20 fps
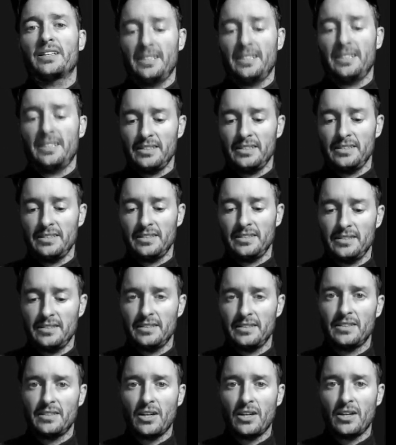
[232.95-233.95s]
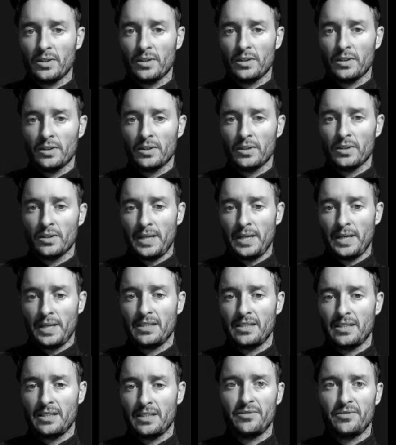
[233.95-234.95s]
and this is an artwork
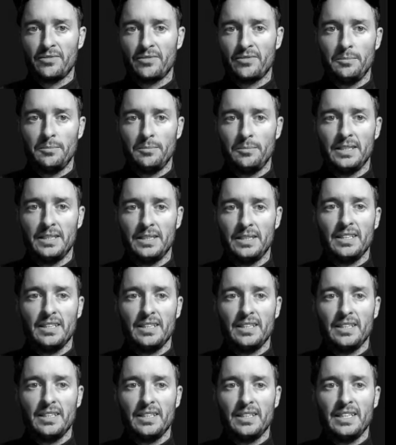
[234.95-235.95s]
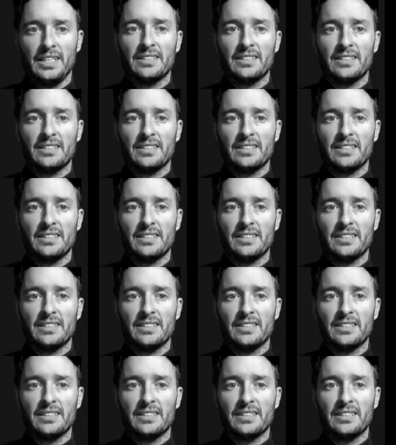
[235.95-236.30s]
by Tom Friedman. It's